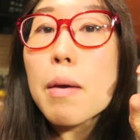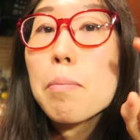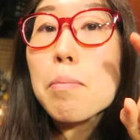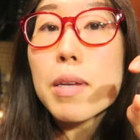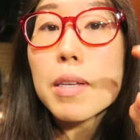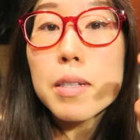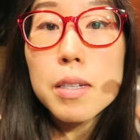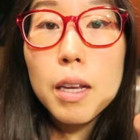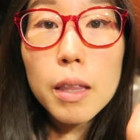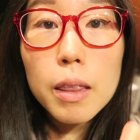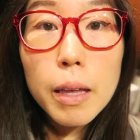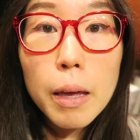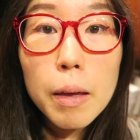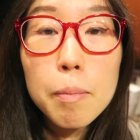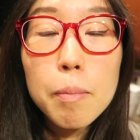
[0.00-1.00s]
misting
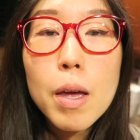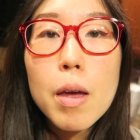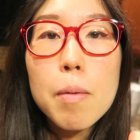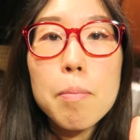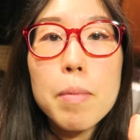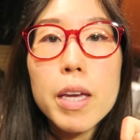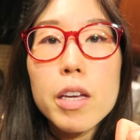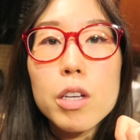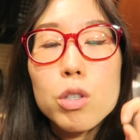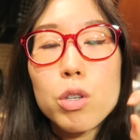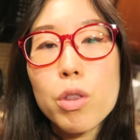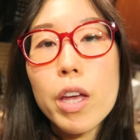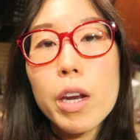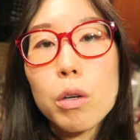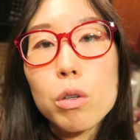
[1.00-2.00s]
them, making sure
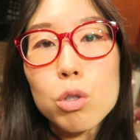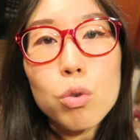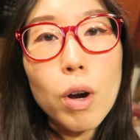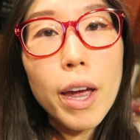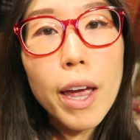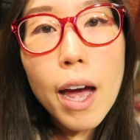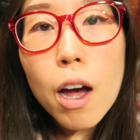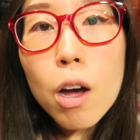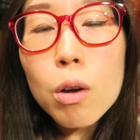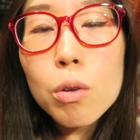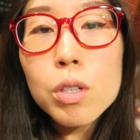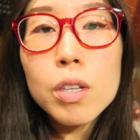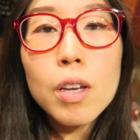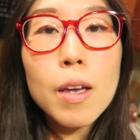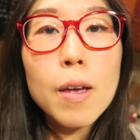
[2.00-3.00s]
they don't dry out.